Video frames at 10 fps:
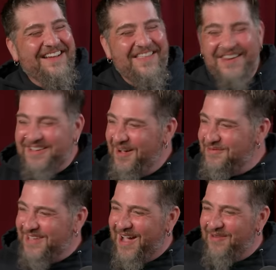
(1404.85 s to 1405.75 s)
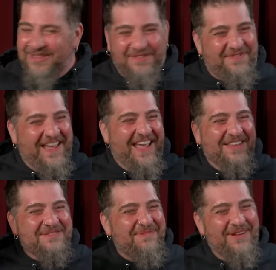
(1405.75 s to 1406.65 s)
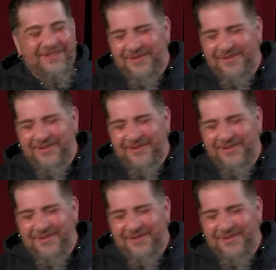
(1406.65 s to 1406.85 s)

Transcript: And then he comes out with the fans blowing.